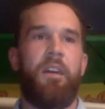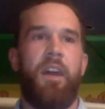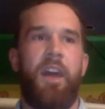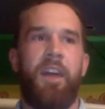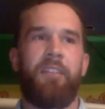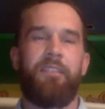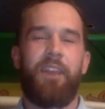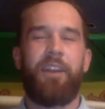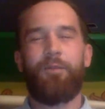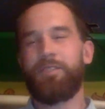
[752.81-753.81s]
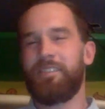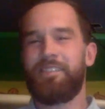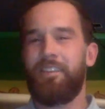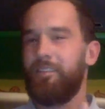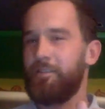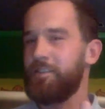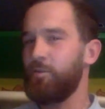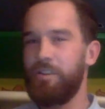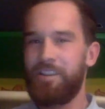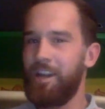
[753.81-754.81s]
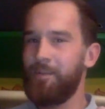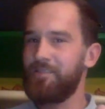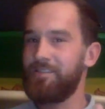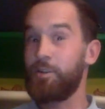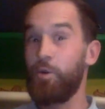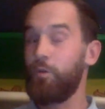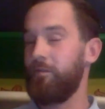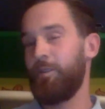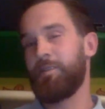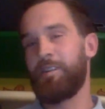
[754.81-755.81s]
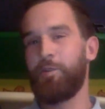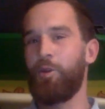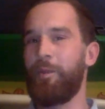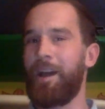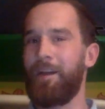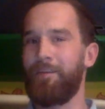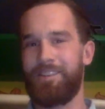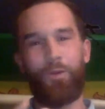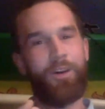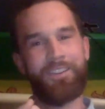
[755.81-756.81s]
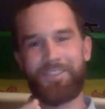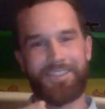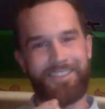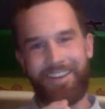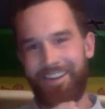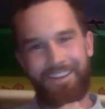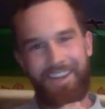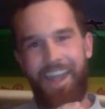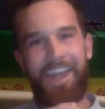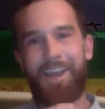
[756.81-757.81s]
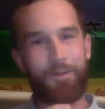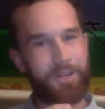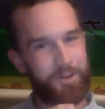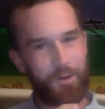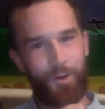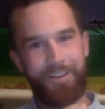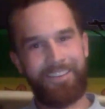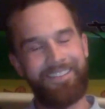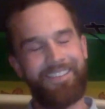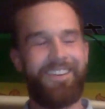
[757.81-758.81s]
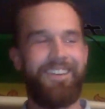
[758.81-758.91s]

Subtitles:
And I usually say that there's 3 types of school reviews on Google Maps. Number 1 is just like angry trolling.